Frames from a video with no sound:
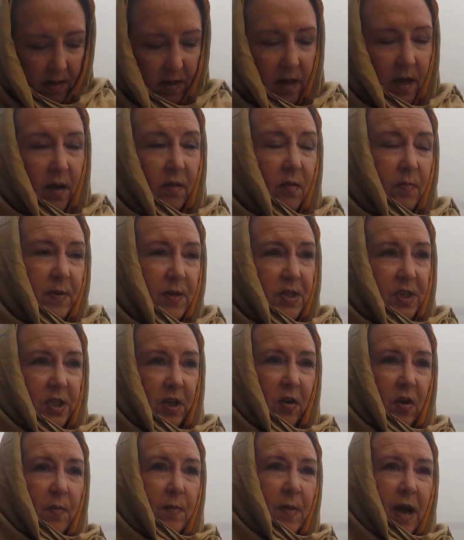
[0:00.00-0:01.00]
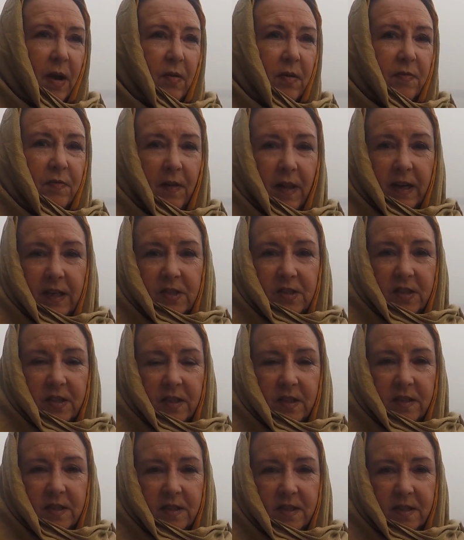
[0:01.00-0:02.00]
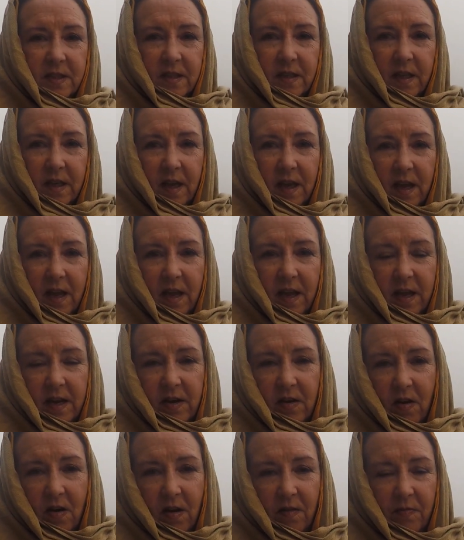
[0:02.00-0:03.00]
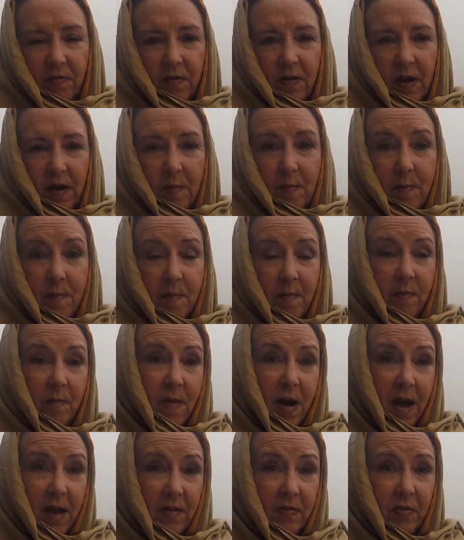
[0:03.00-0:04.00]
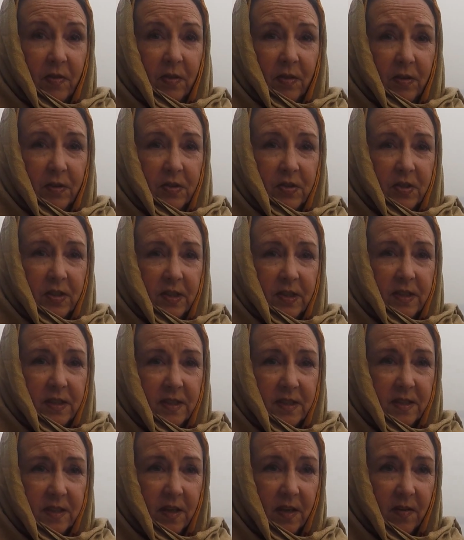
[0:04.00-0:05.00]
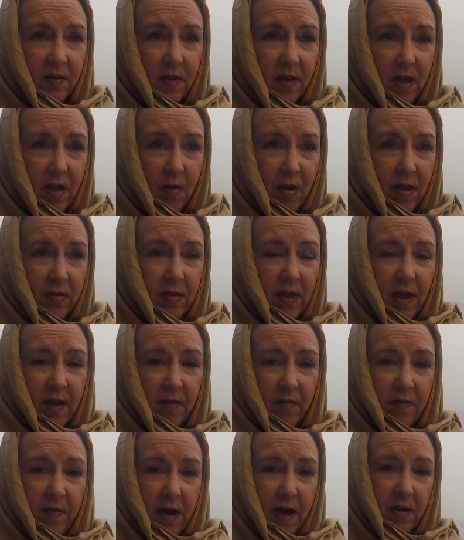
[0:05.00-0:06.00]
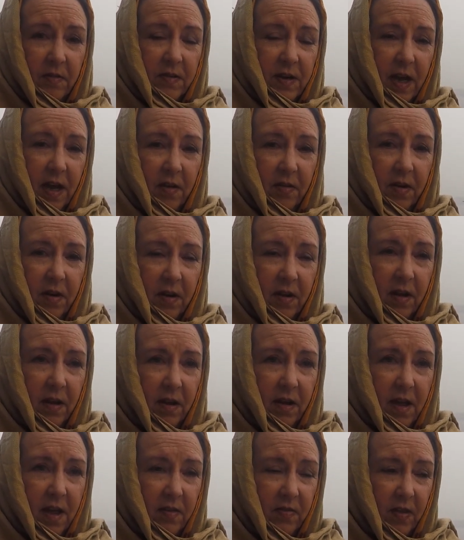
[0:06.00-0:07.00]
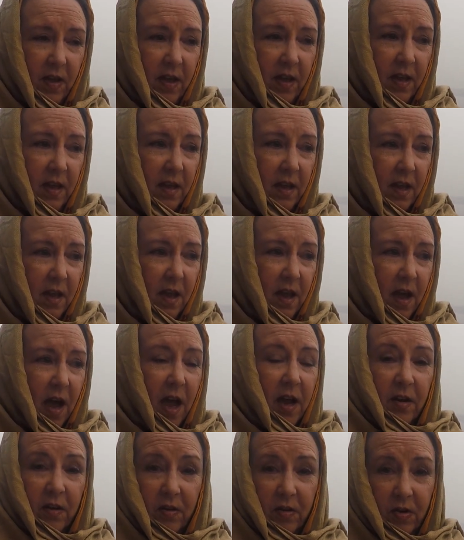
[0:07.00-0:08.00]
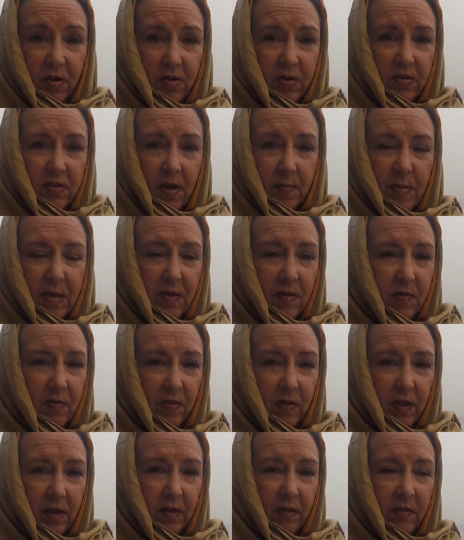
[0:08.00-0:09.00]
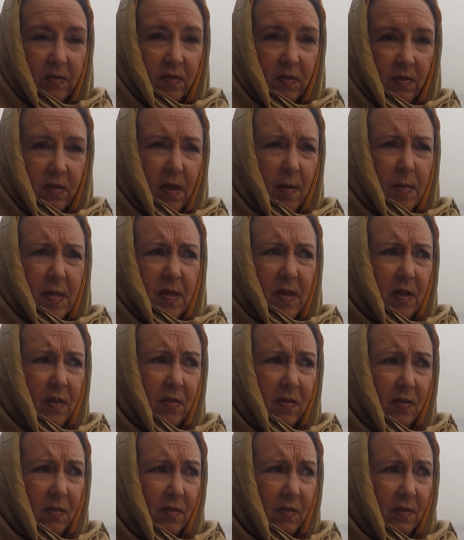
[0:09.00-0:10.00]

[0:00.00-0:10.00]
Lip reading: I will be sharing my reflections and offering my solutions as I found out, as I learned some of these skills, some of these